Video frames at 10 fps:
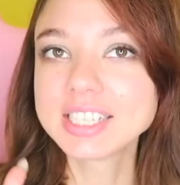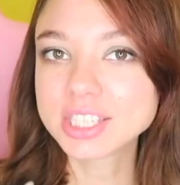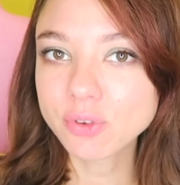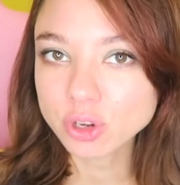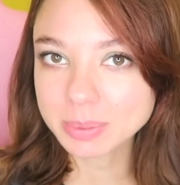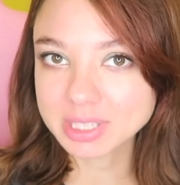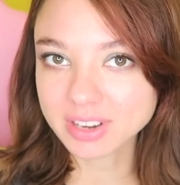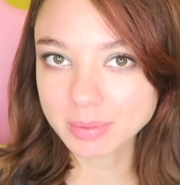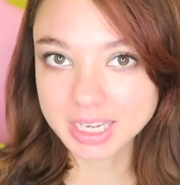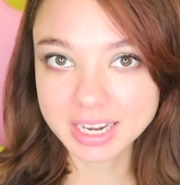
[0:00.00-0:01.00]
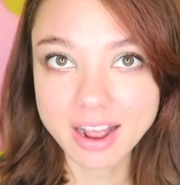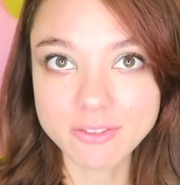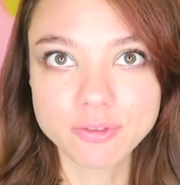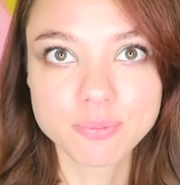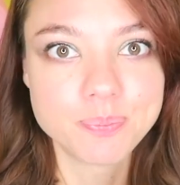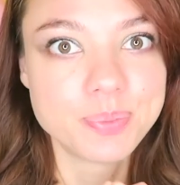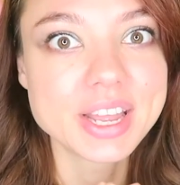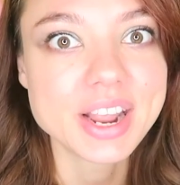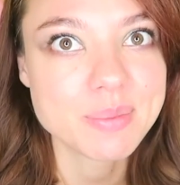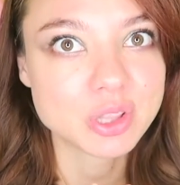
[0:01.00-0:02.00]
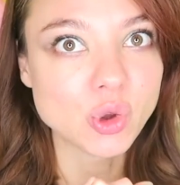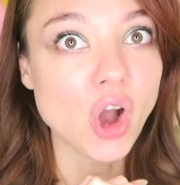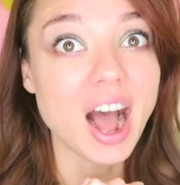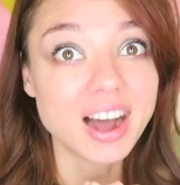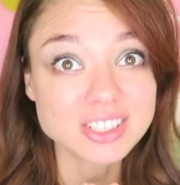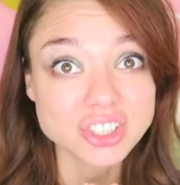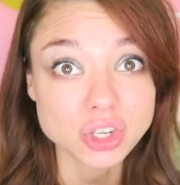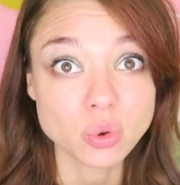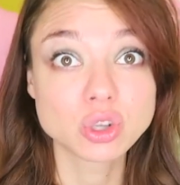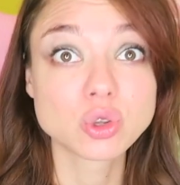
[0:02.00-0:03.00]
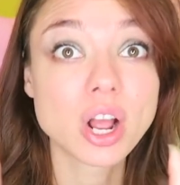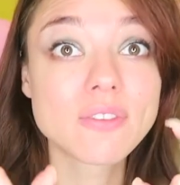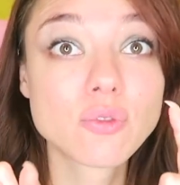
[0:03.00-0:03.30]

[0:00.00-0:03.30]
Today we play the pregnant Angela, who's